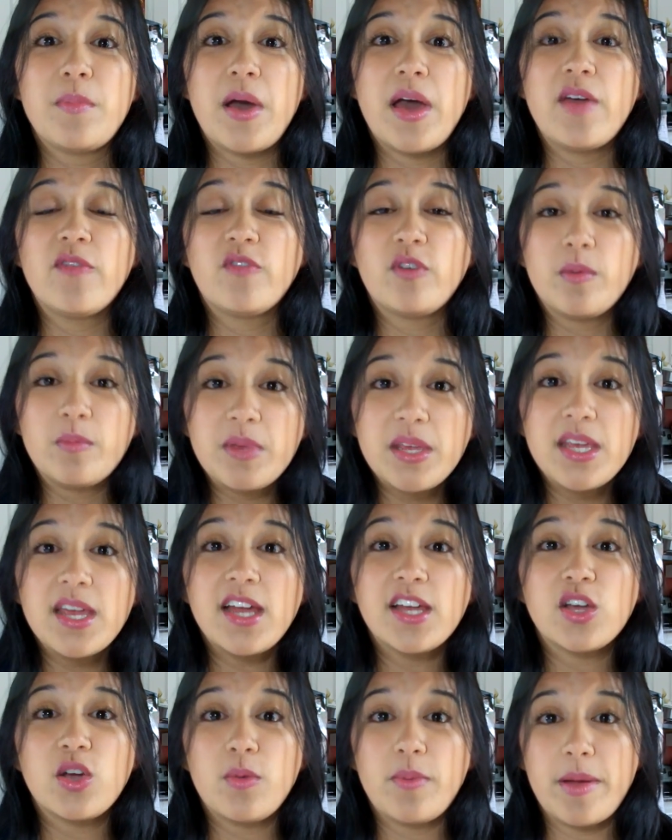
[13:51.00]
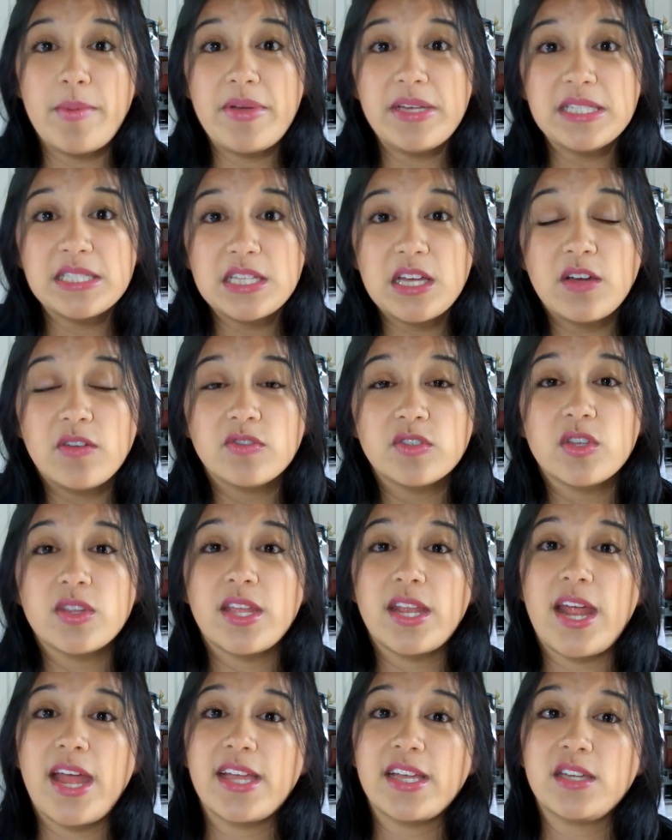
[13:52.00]
But for me, I go by myself so
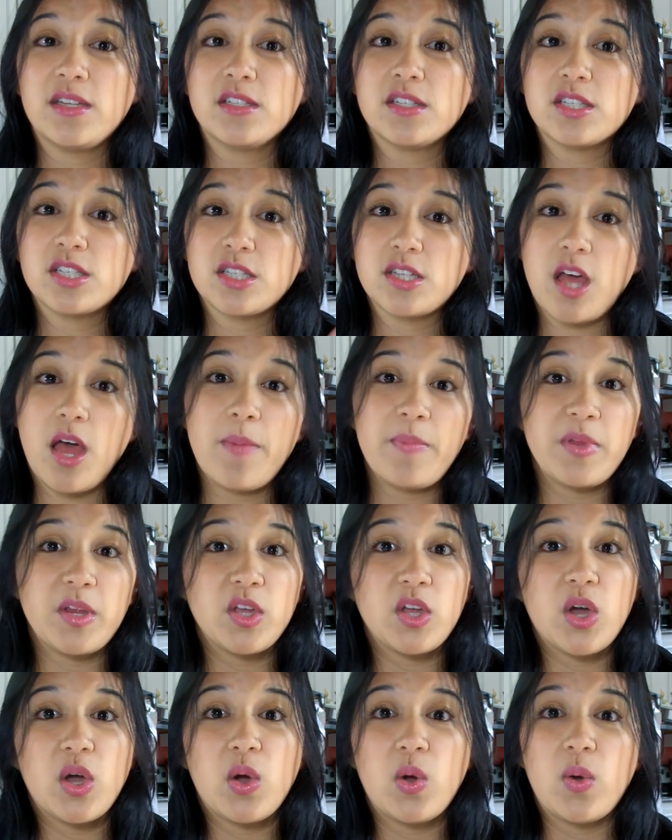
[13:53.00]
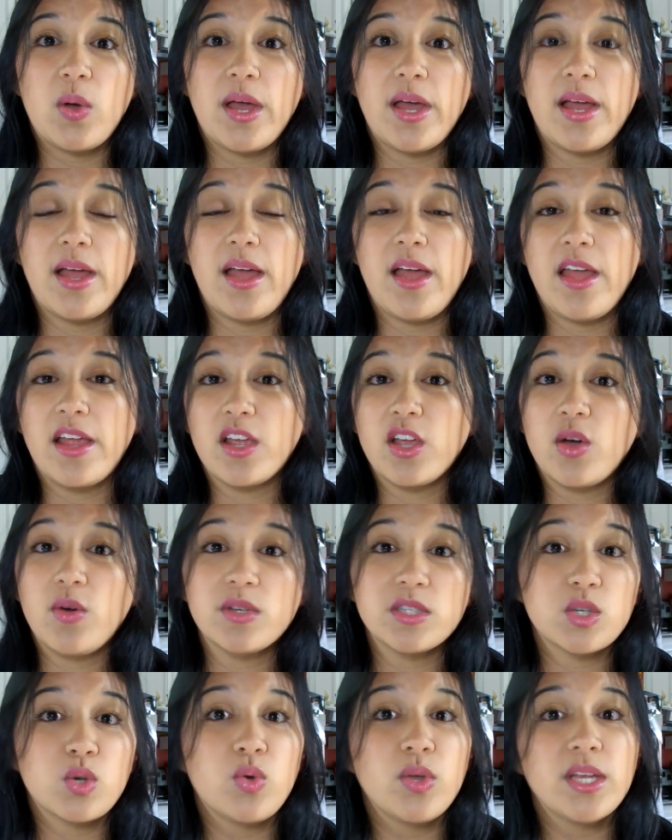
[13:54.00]
that I can stop and
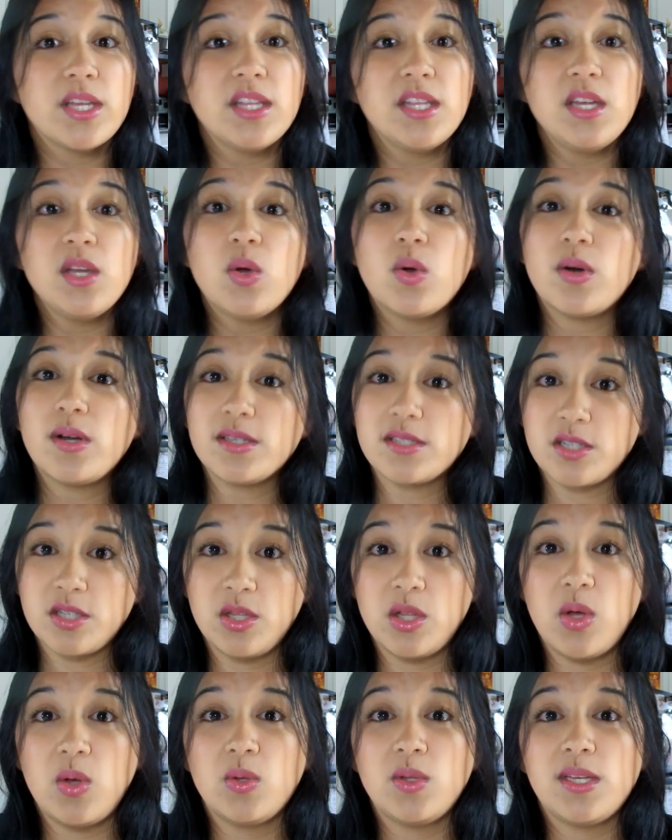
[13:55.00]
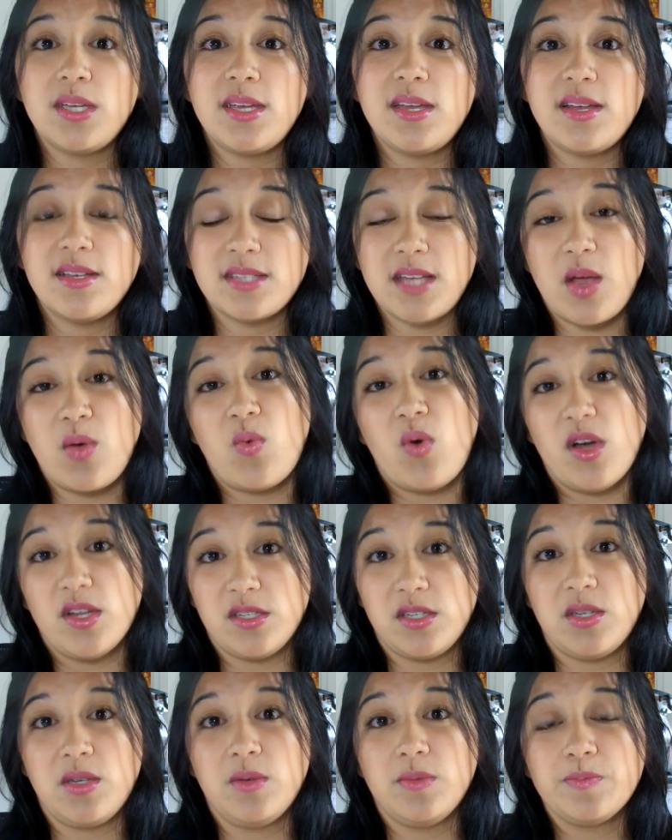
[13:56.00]
go as quickly or as slowly as I
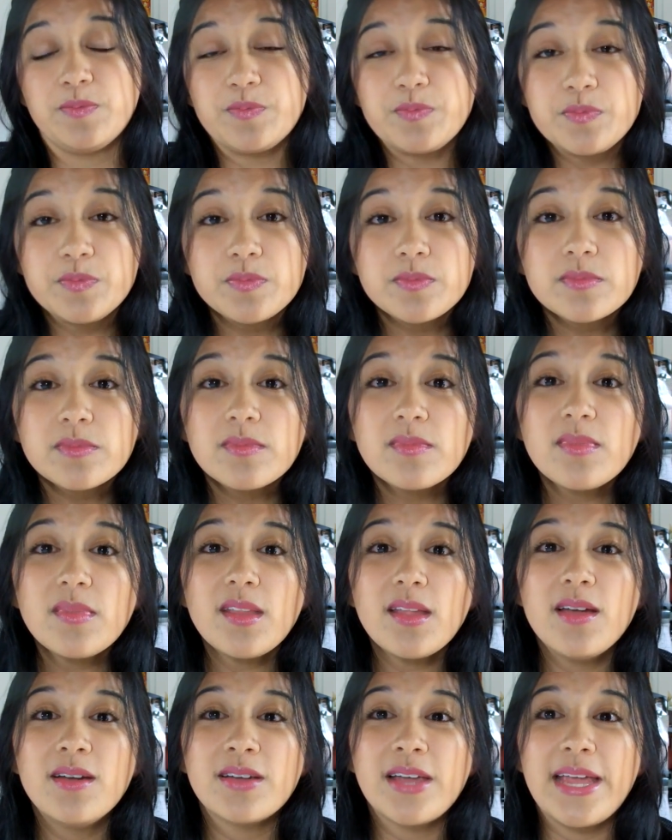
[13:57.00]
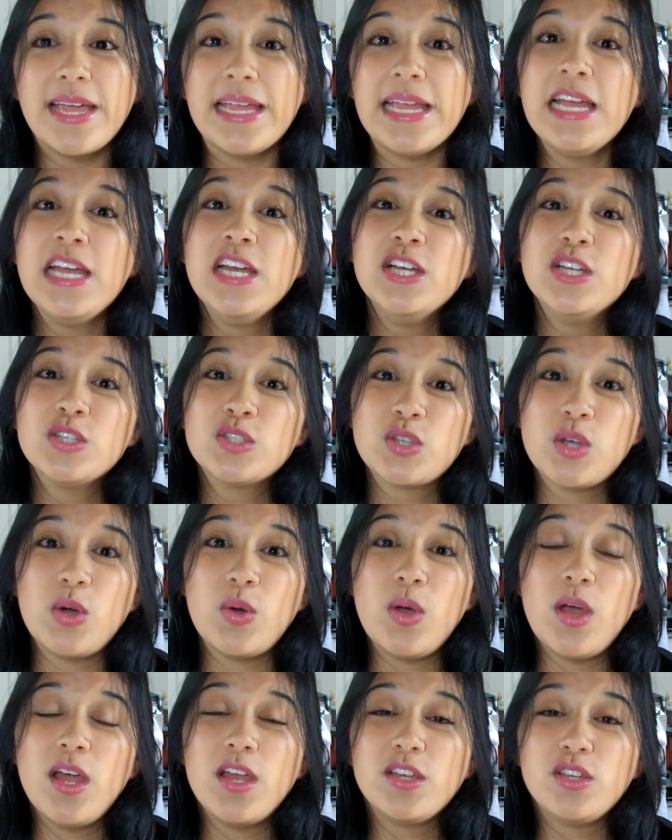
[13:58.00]
want to. Okay,
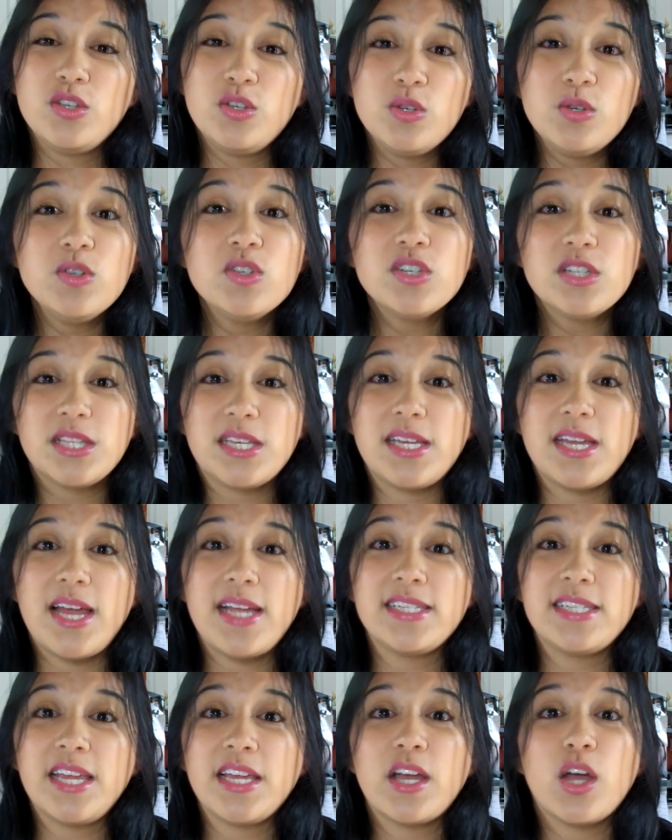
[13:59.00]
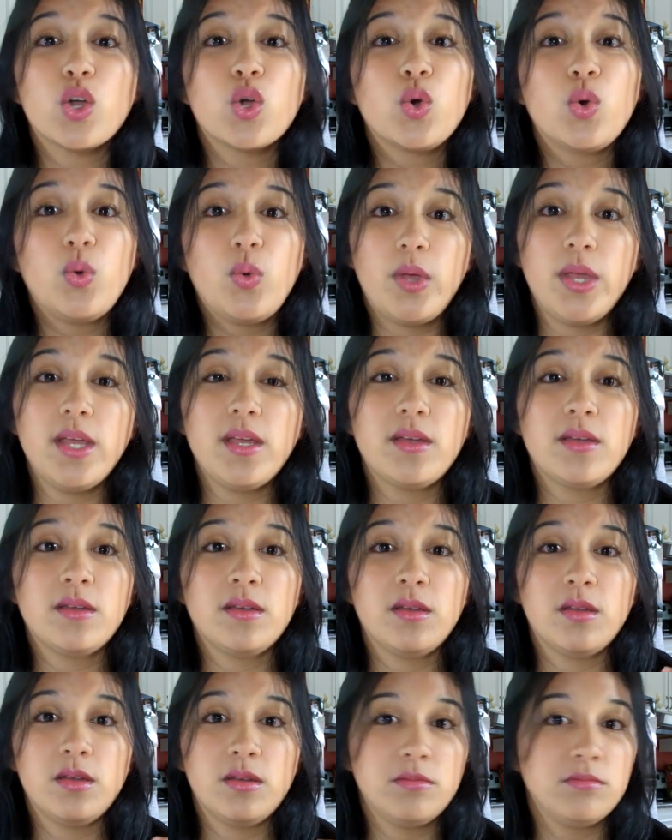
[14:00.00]
so usually I take a
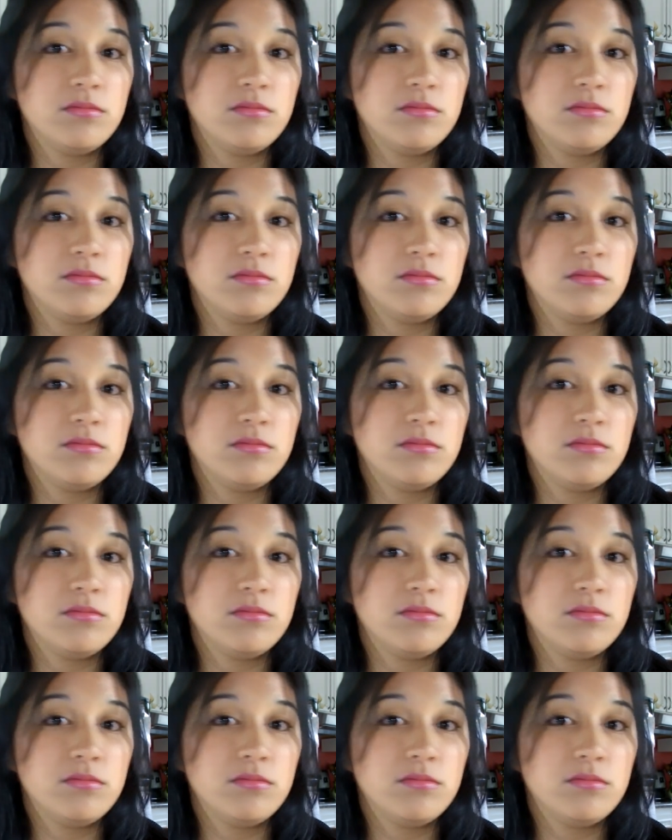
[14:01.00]
quick